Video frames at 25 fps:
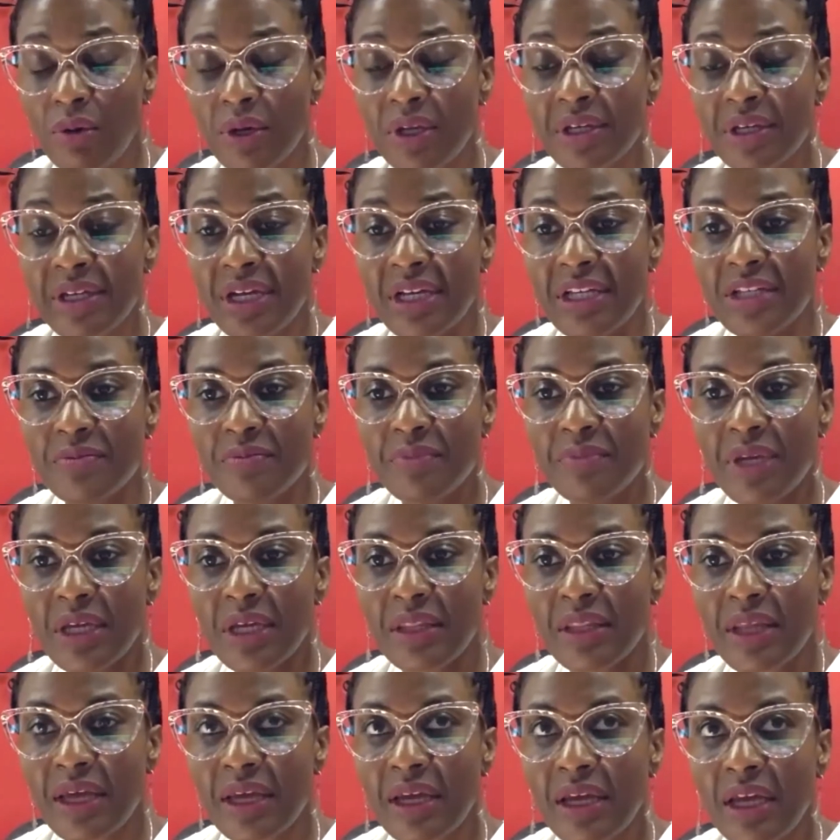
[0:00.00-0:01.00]
It does mean
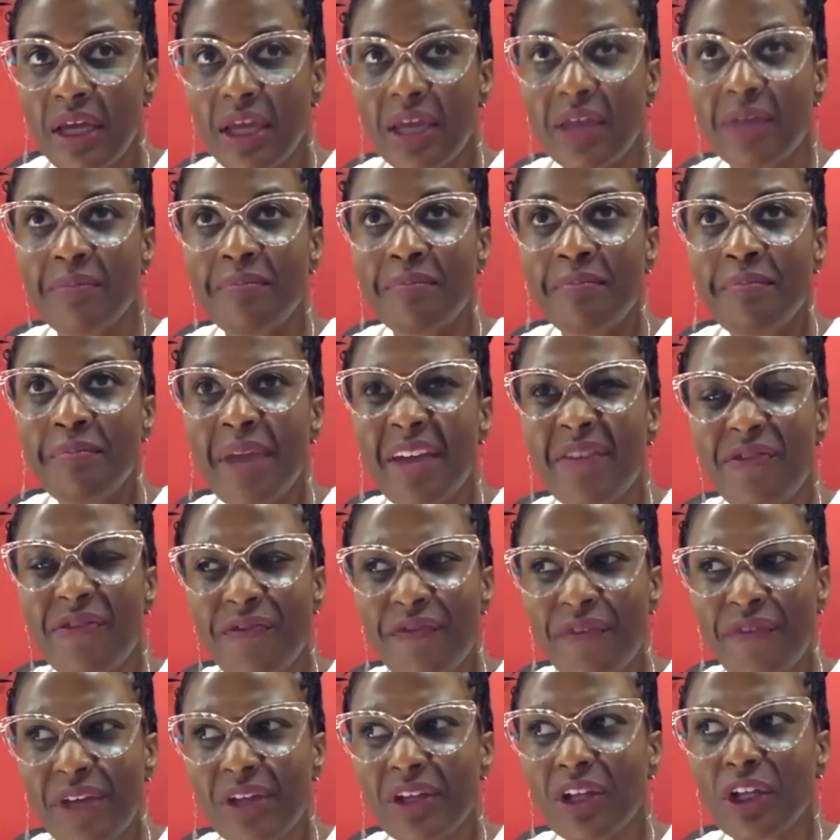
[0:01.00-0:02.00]
that it may
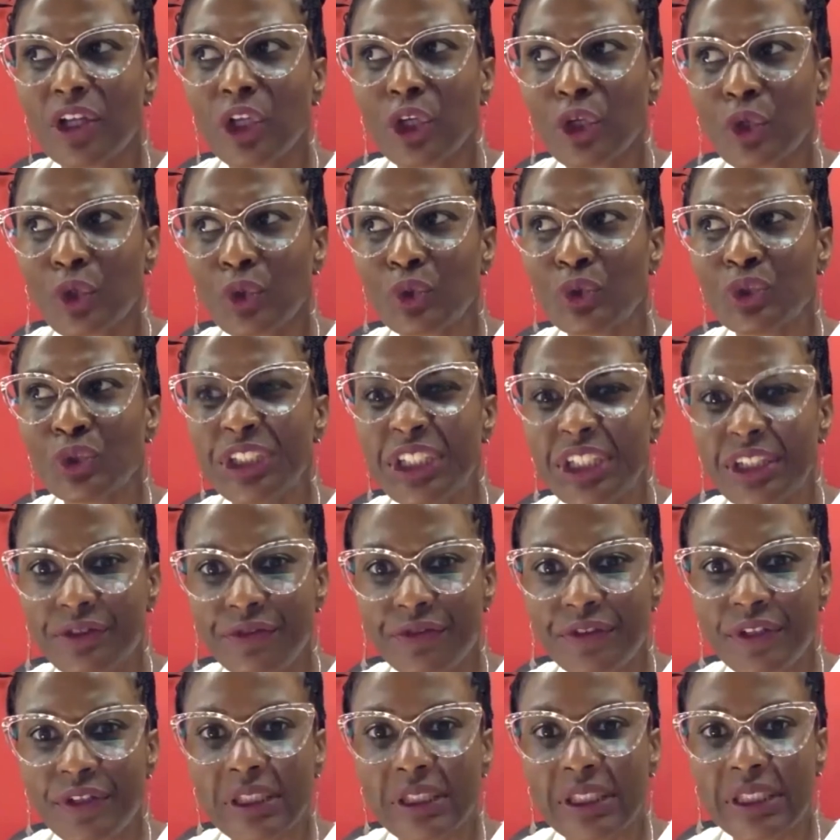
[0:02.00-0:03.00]
feel a little
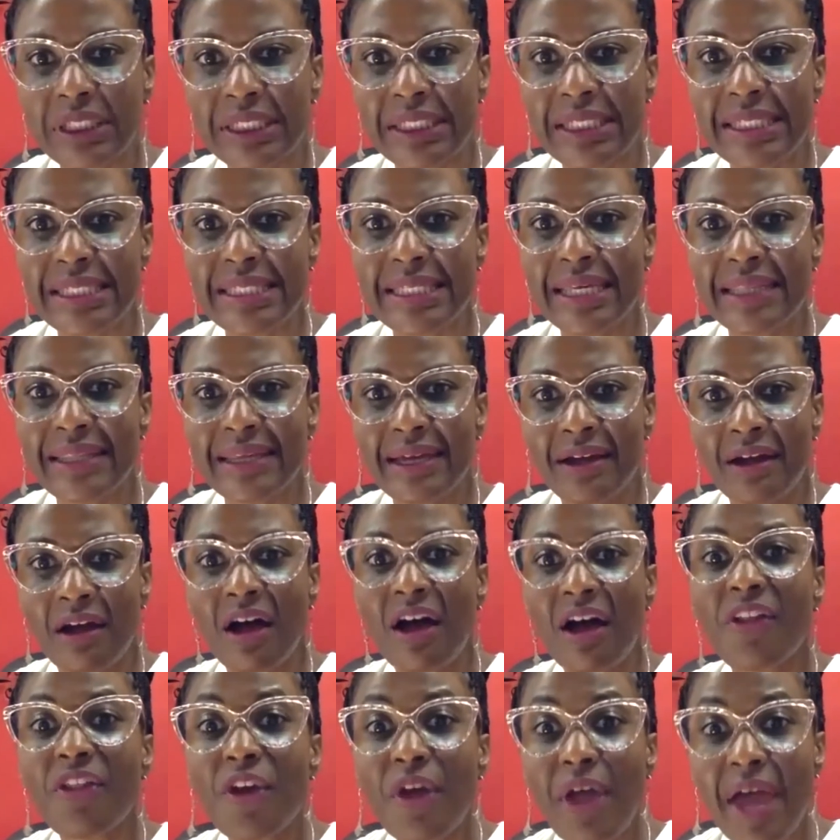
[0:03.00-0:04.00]
differently to say there
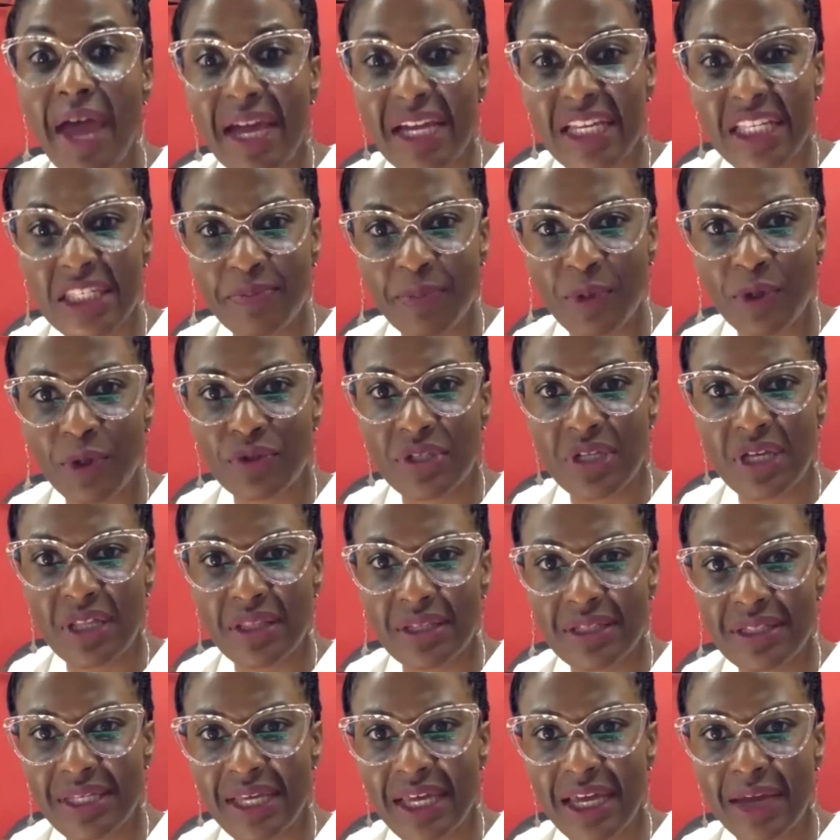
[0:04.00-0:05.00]
are other experts at
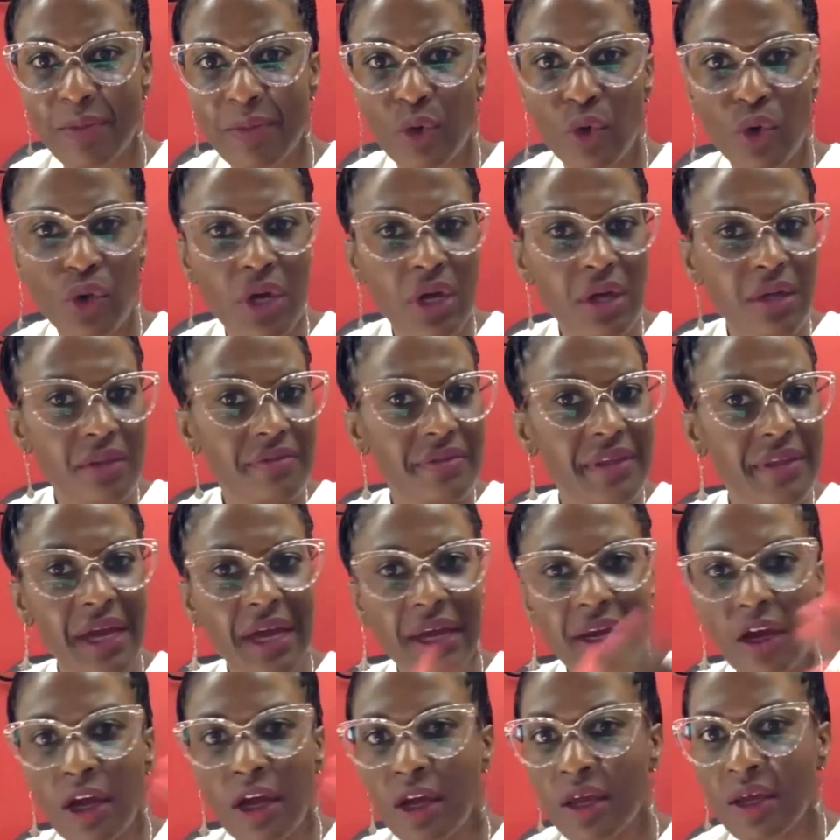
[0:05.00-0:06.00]
the table
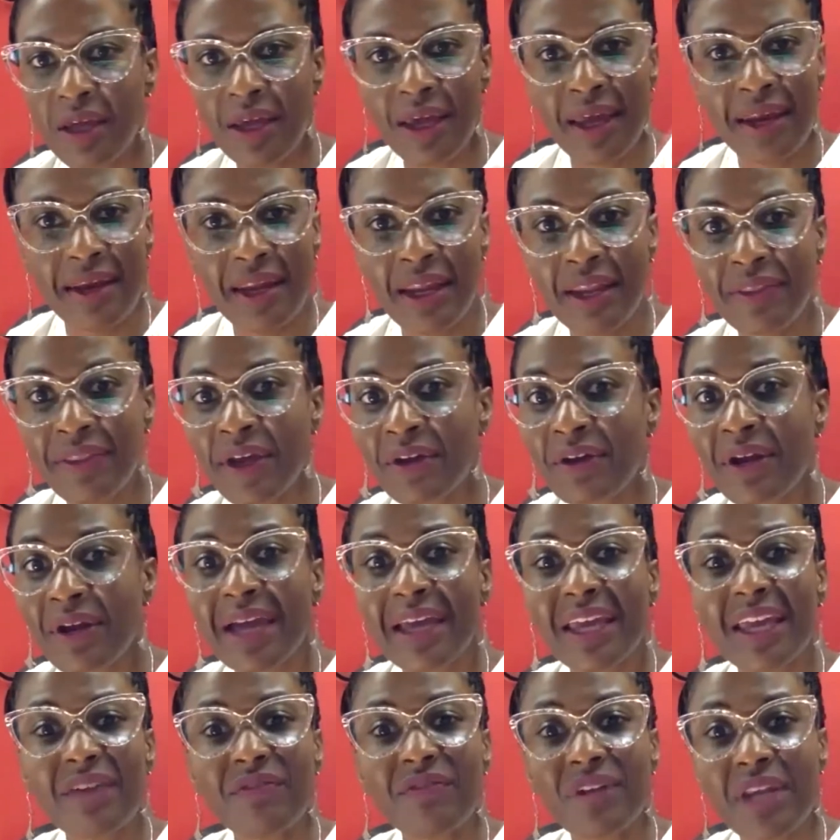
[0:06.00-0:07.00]
that, and they're
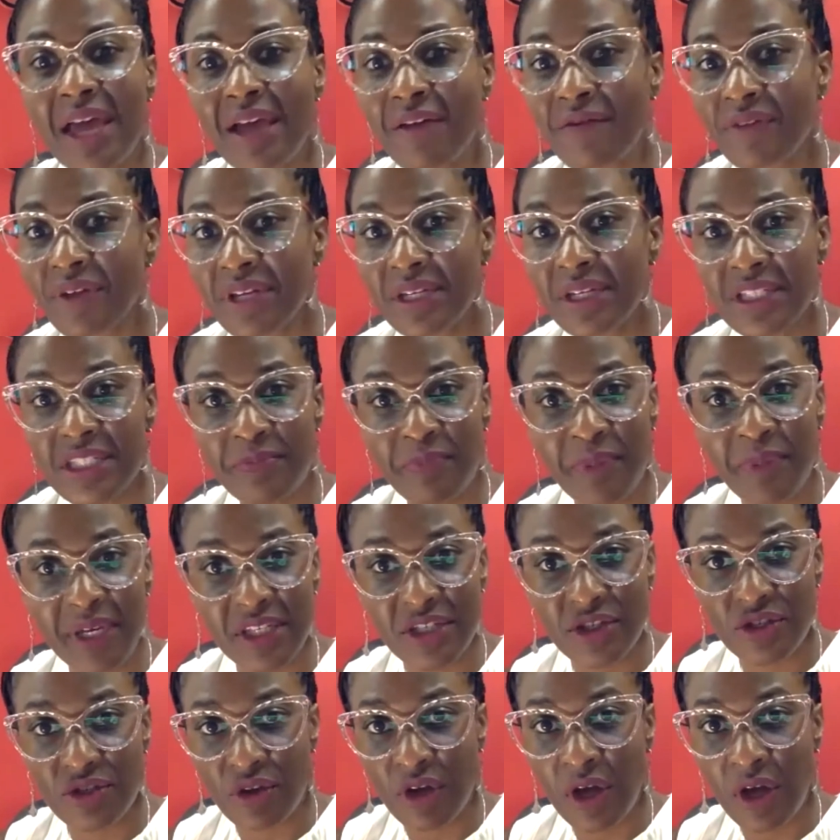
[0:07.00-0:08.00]
not given evidence-based,